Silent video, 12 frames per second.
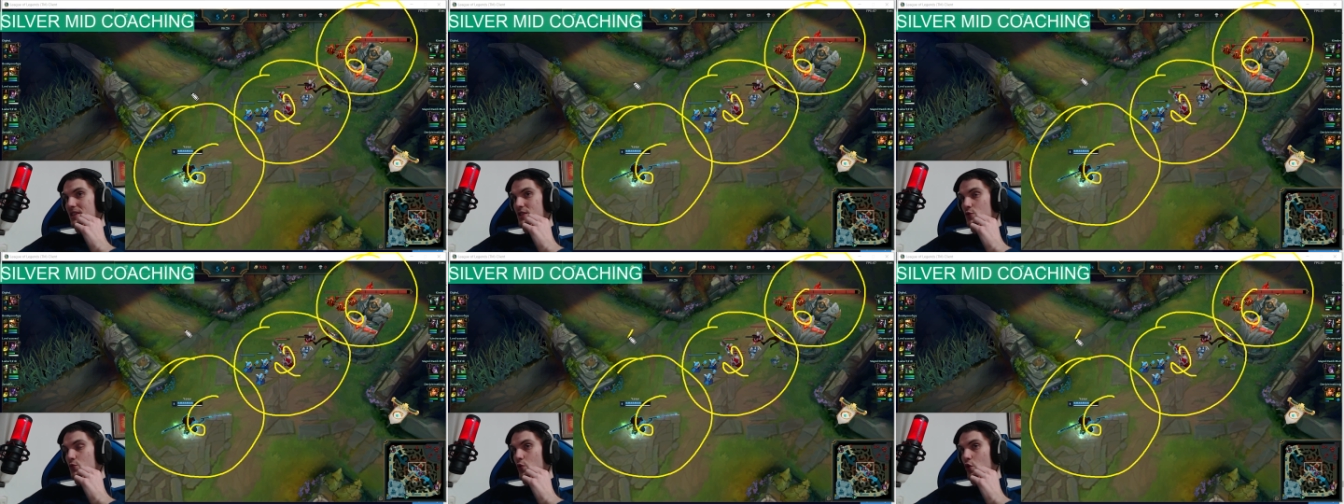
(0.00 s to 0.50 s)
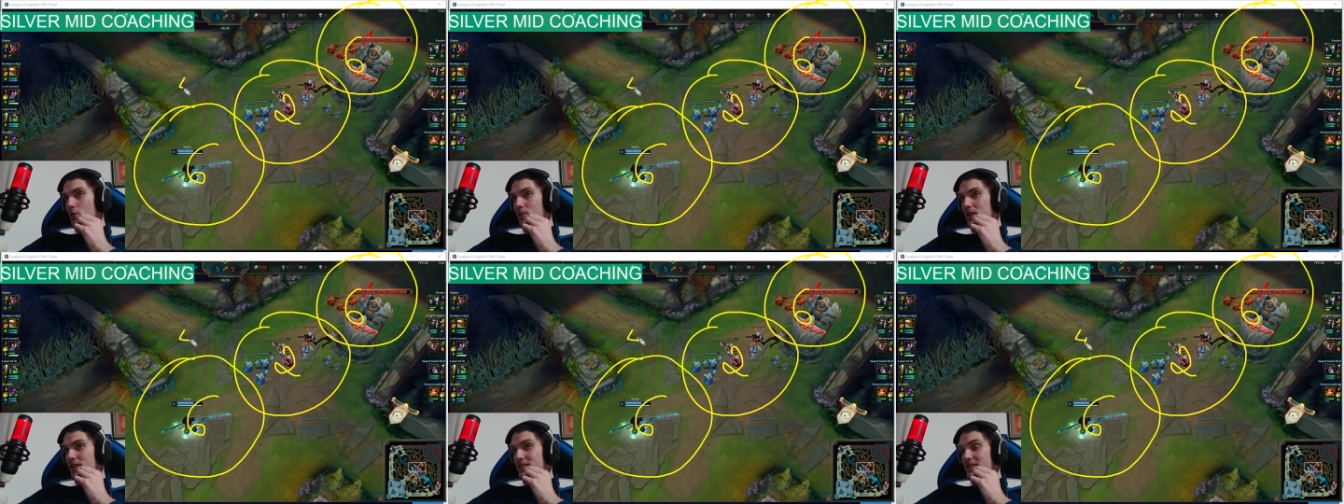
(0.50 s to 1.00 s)
is 4
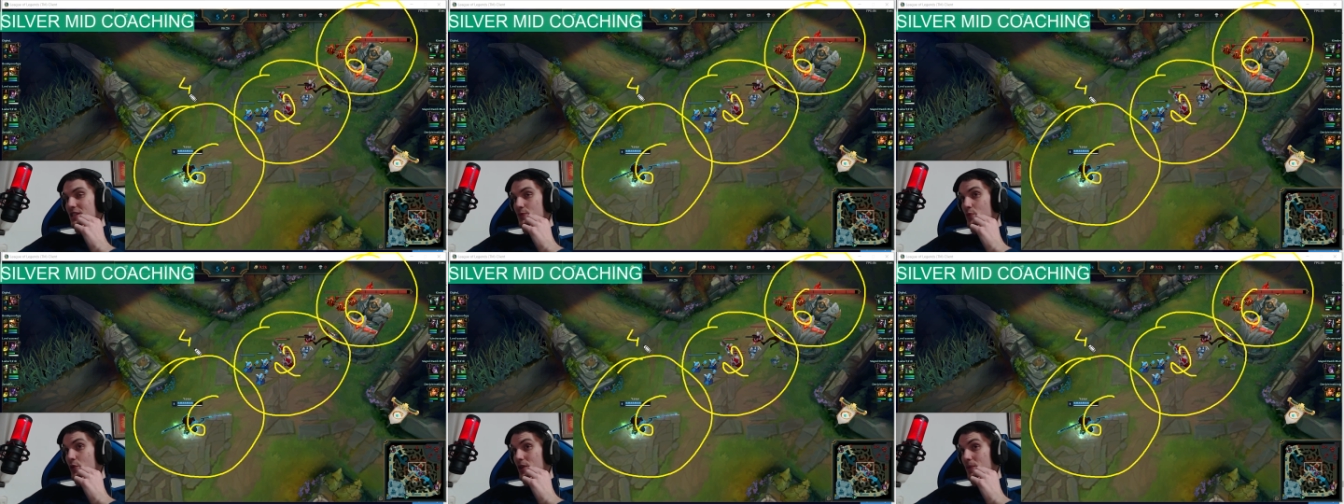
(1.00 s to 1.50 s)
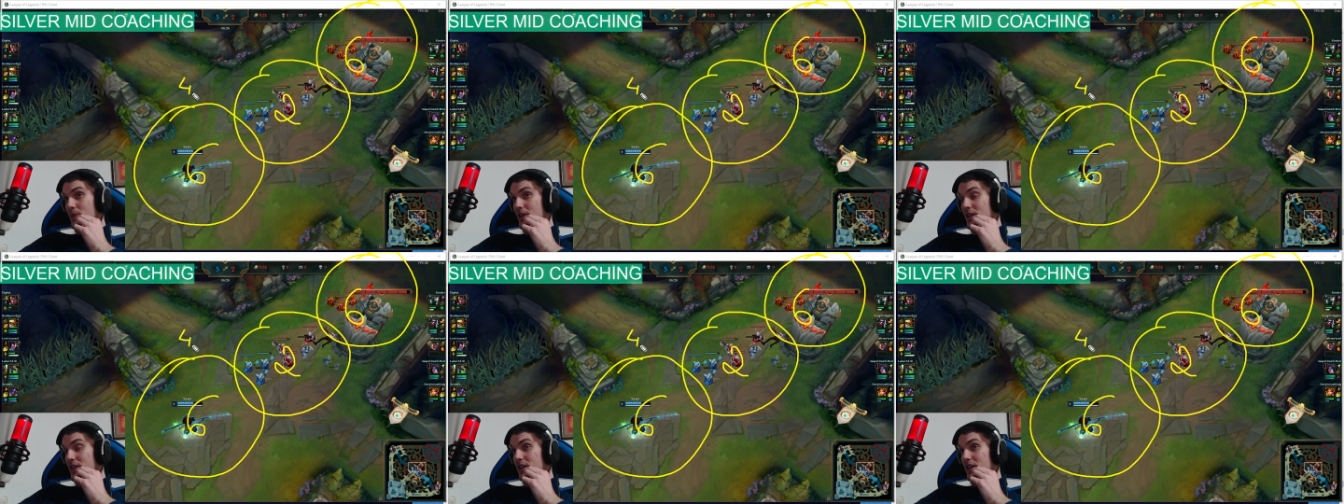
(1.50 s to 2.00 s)
minions is pretty
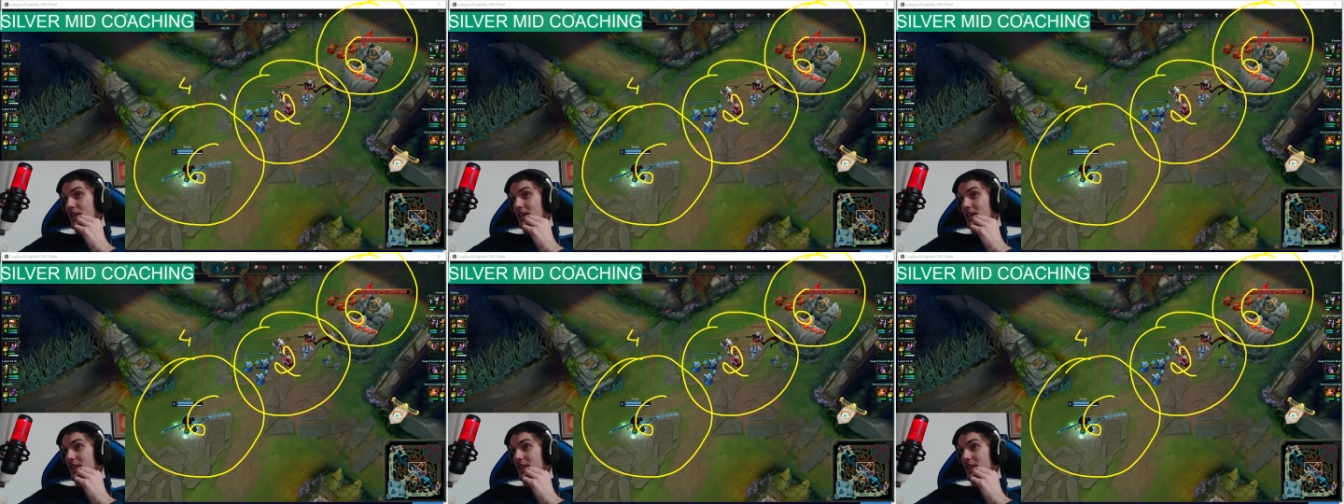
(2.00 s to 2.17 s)
big.